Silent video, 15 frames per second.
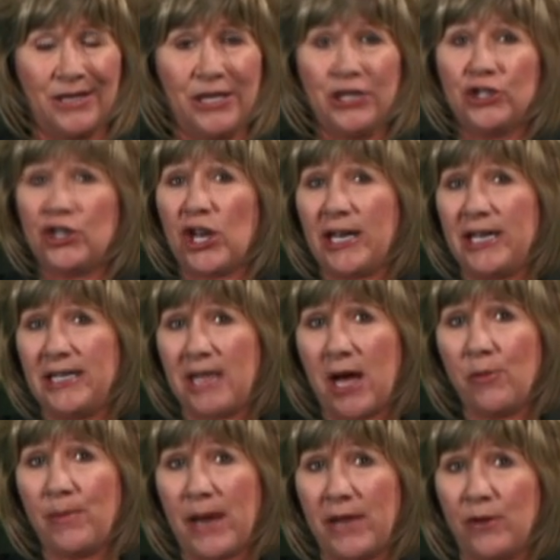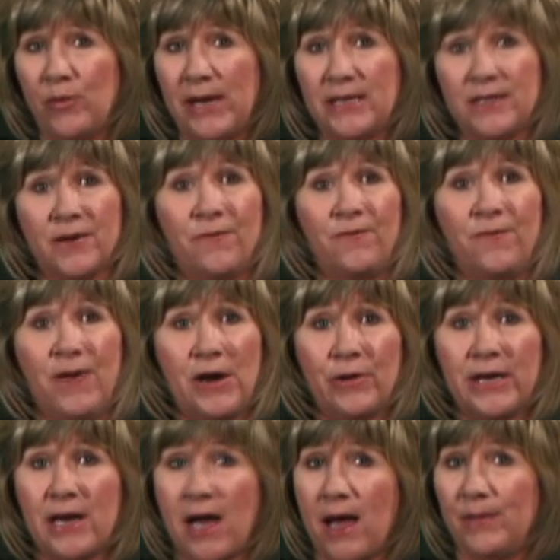Shutting down, by the way, is a very
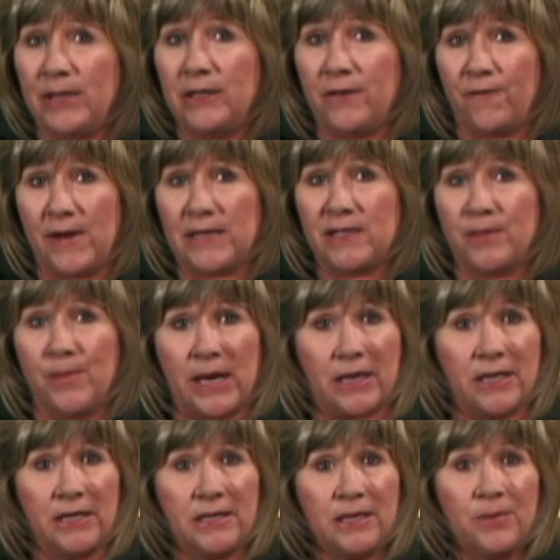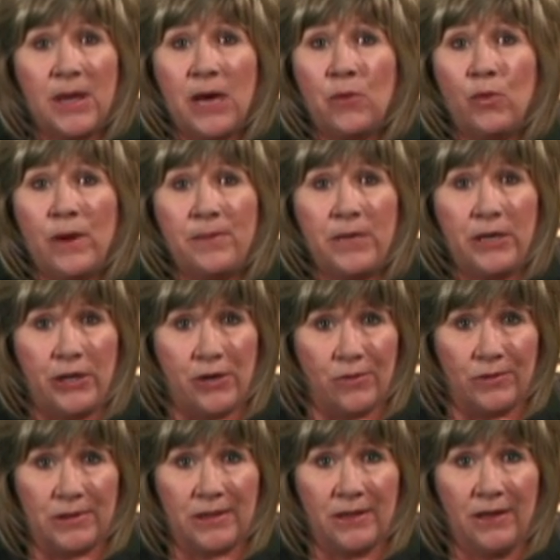common defense mechanism that women
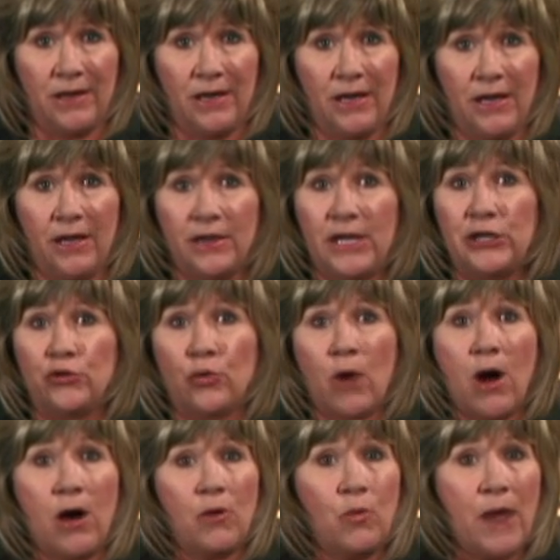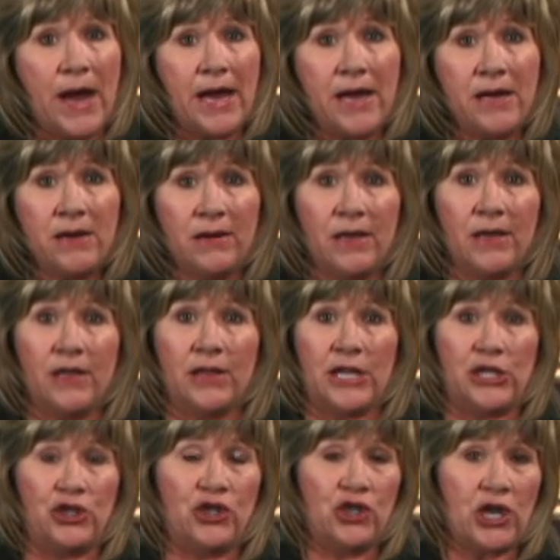use. They draw away, they
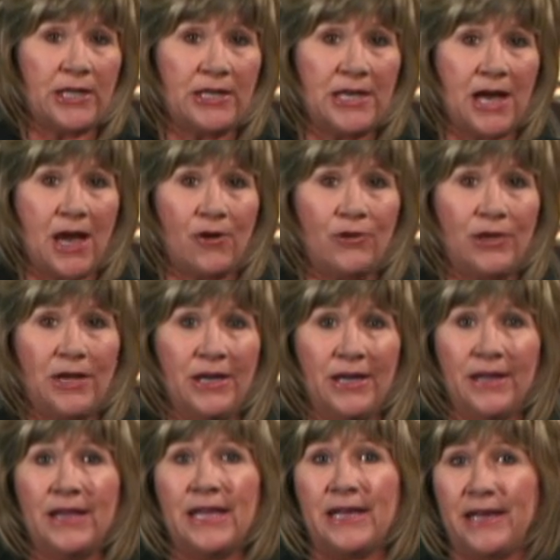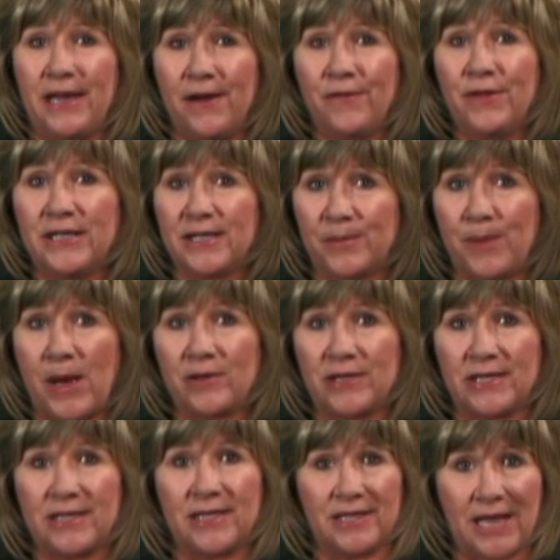shut down, they give the spouse
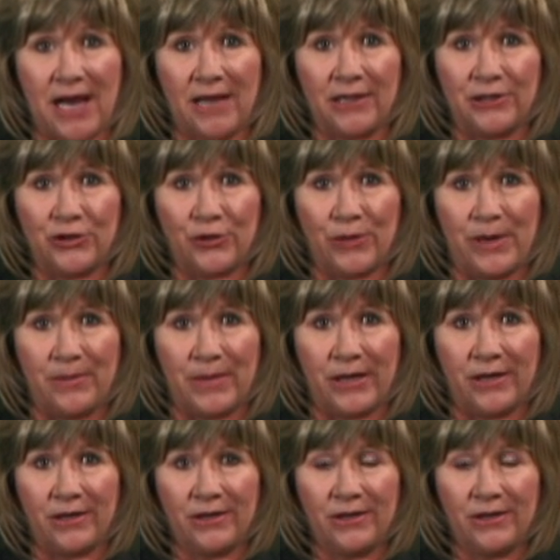the silent treatment.